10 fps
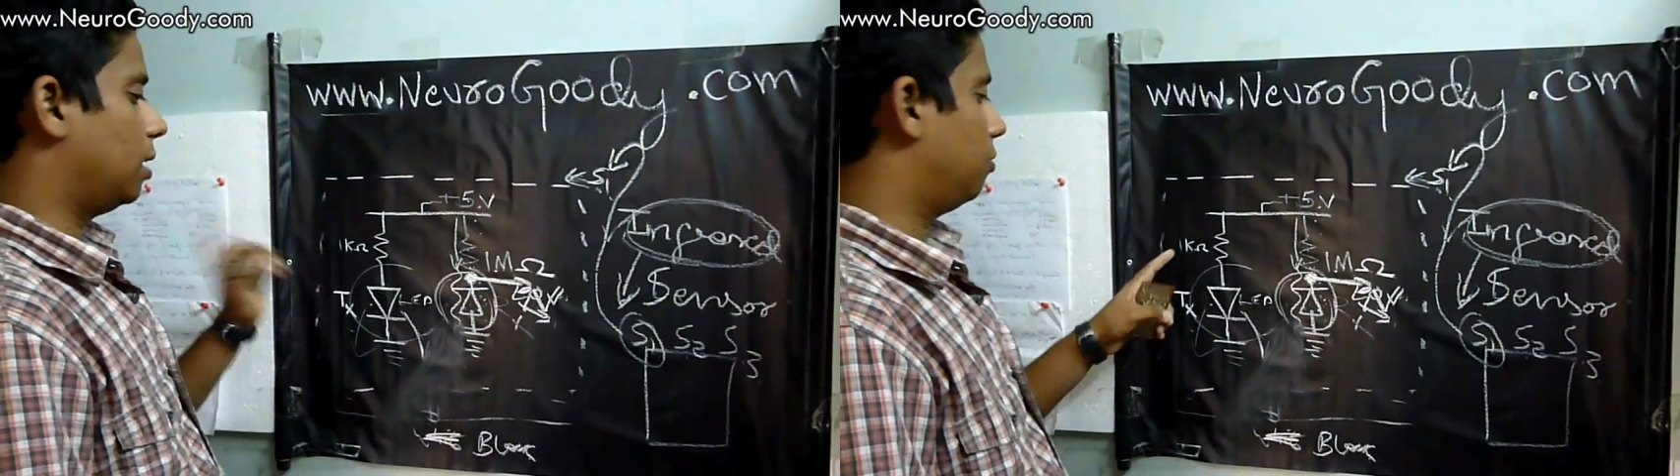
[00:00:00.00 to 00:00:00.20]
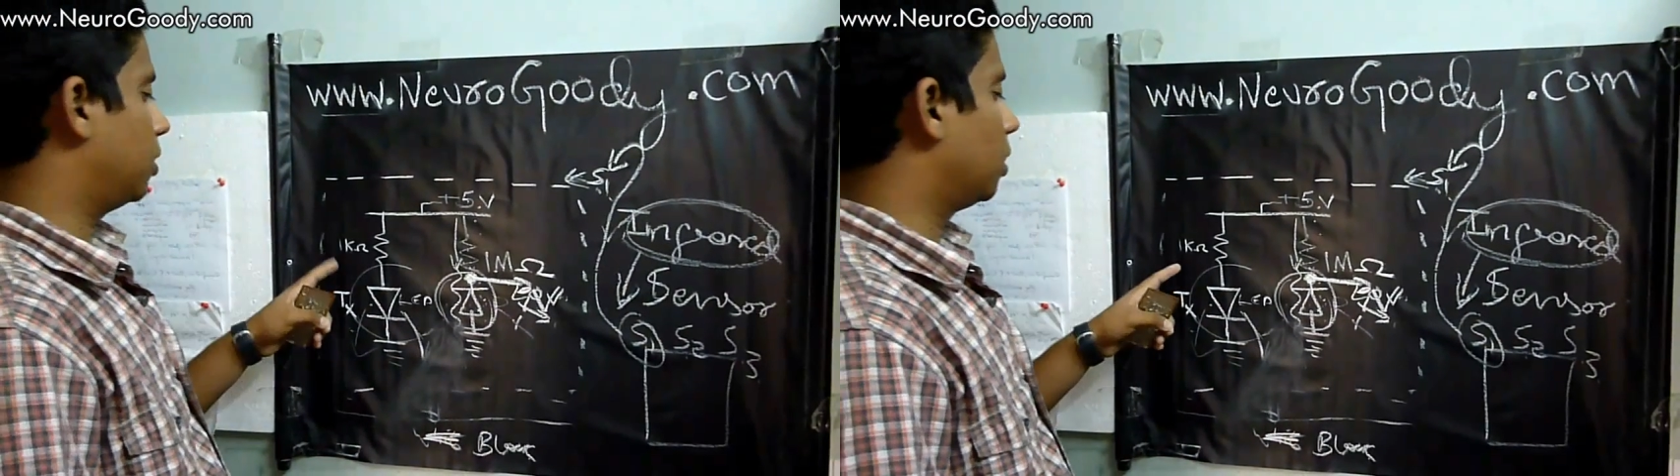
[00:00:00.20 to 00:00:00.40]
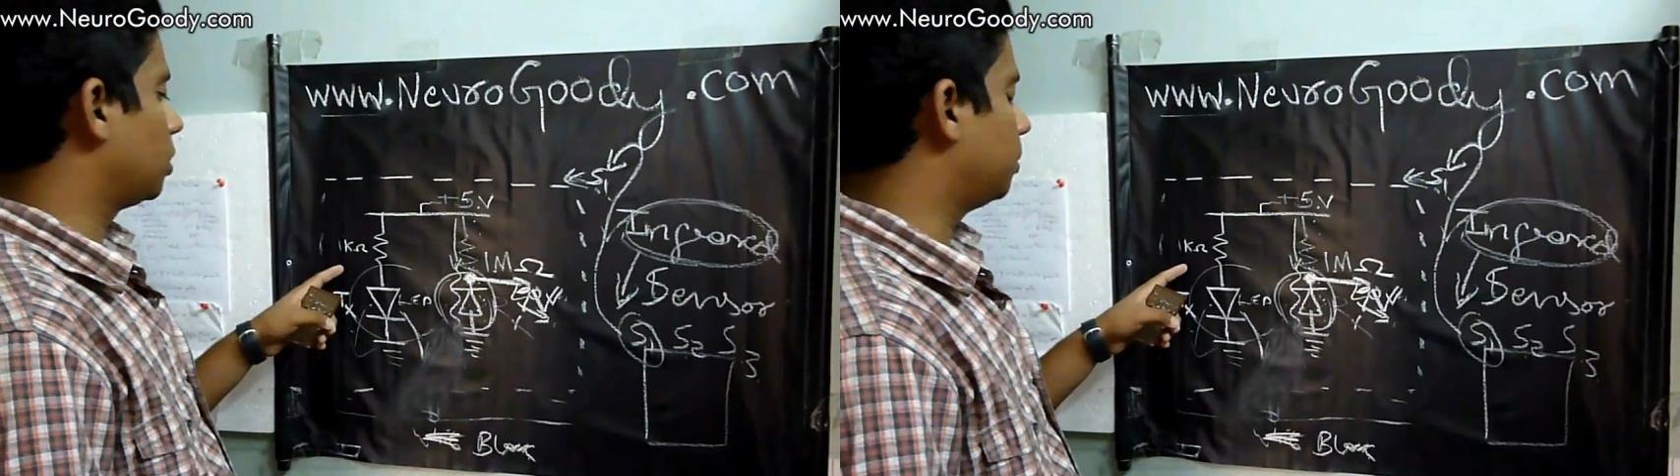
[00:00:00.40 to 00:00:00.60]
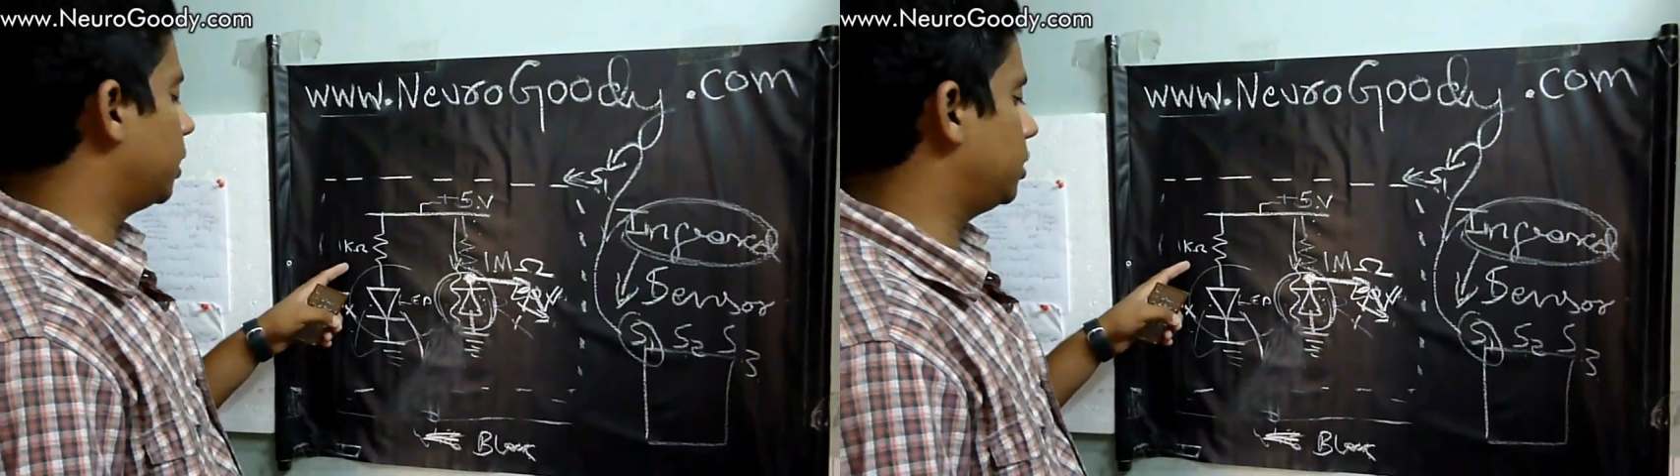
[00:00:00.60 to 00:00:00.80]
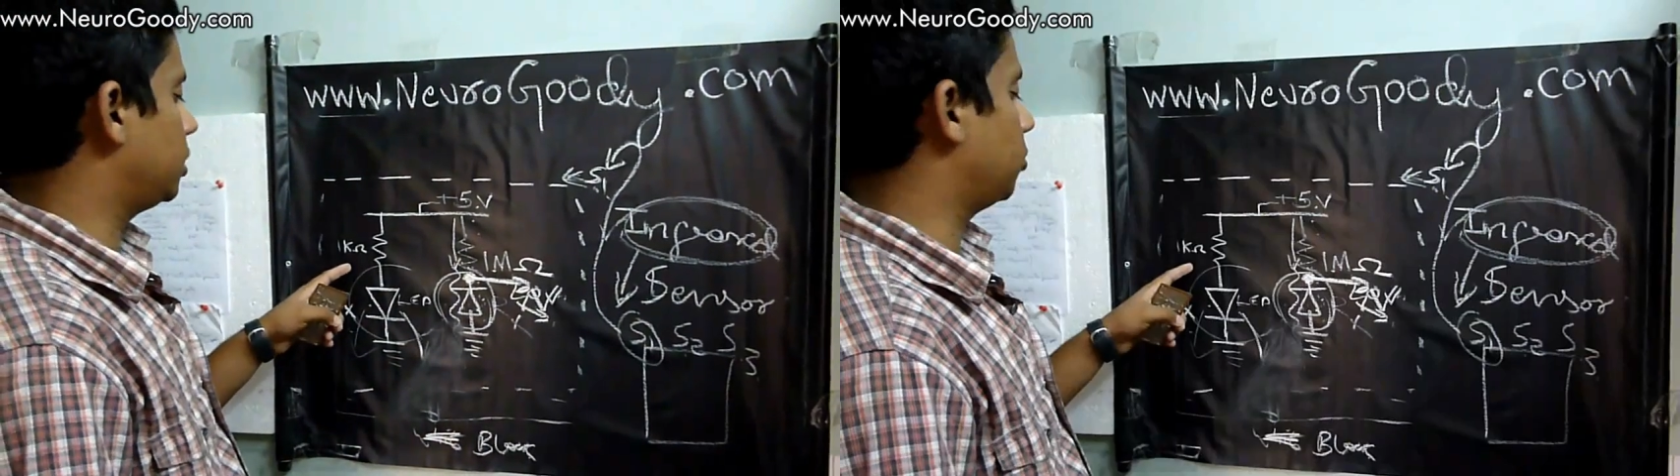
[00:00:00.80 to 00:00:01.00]
I forgot to
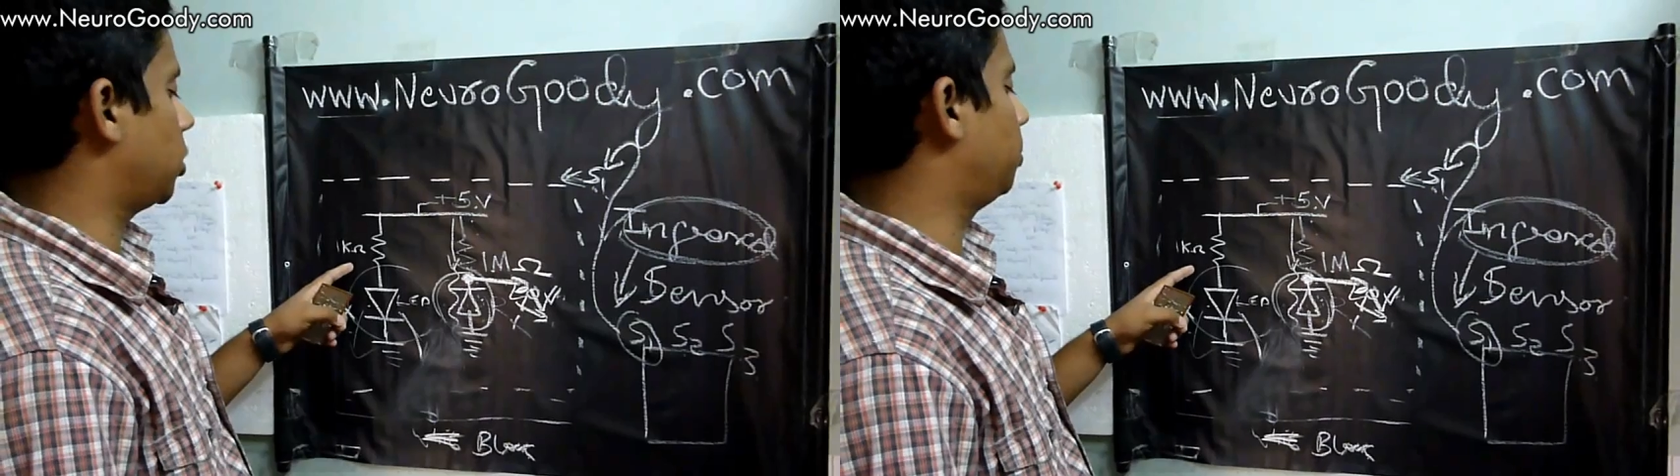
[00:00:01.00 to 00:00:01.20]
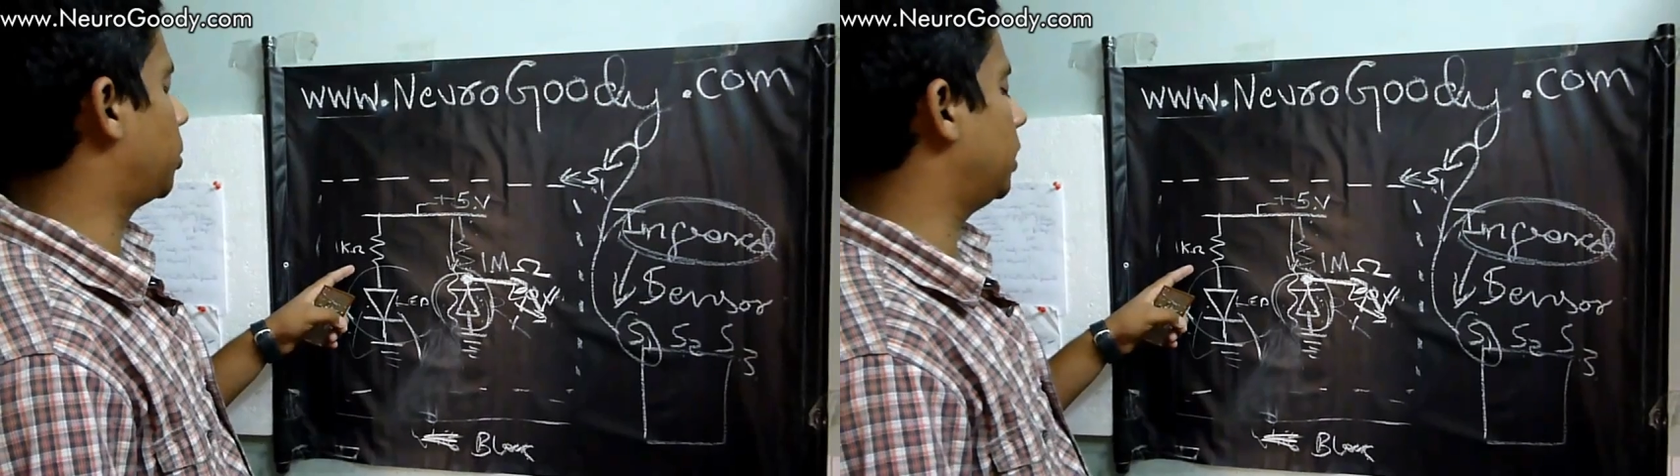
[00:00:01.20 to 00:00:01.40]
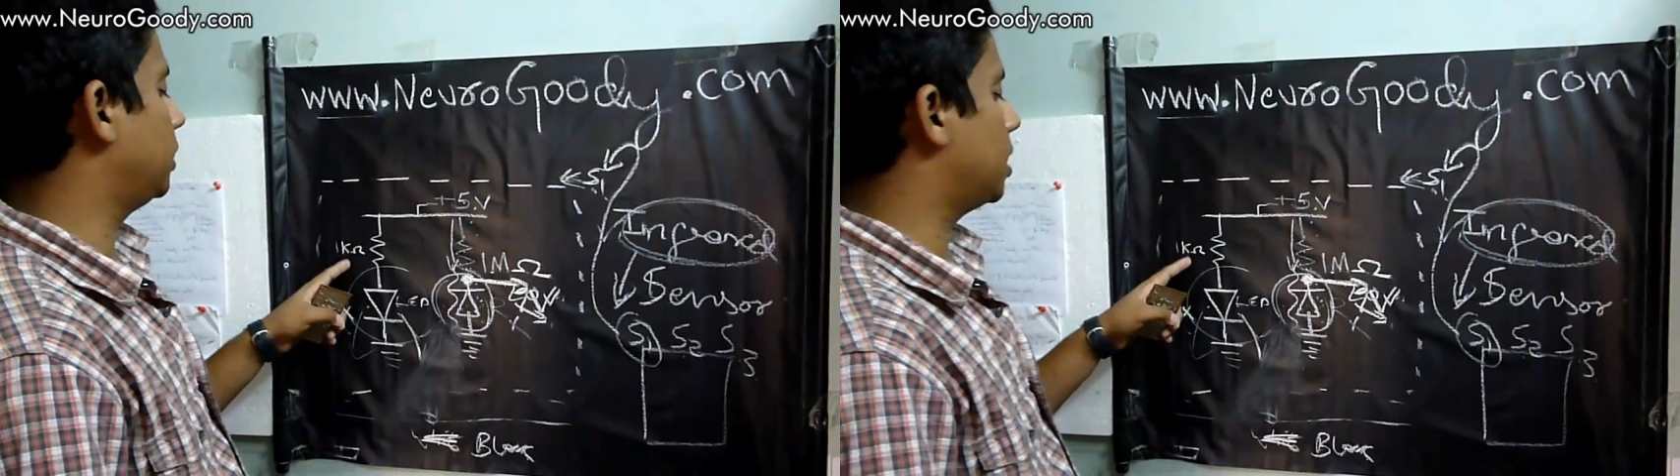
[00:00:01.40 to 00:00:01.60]
mention one point,